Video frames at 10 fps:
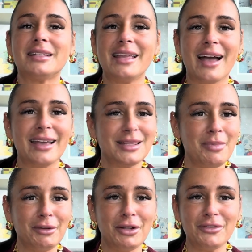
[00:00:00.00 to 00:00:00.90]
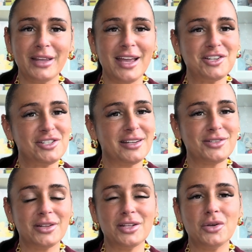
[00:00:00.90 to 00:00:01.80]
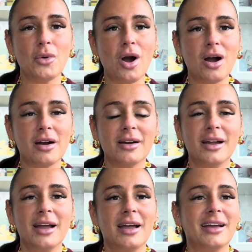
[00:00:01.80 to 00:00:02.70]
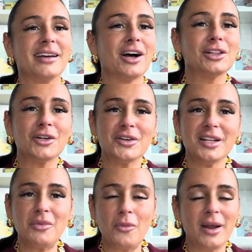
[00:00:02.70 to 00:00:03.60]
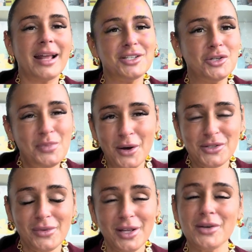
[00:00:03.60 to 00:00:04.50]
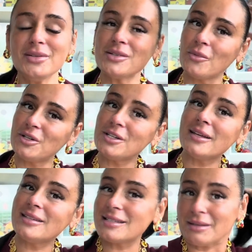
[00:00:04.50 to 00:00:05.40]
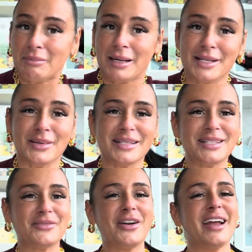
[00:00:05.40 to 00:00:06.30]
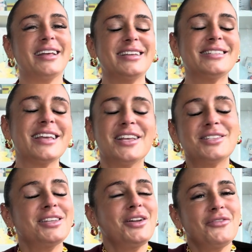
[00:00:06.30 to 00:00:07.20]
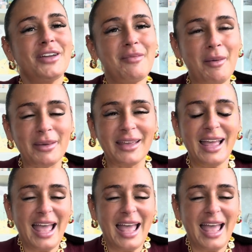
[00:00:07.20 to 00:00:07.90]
Hit the bell notification so that you are alerted when I do post videos, which is Mondays, Wednesdays, and Fridays, so that you don't forget about me.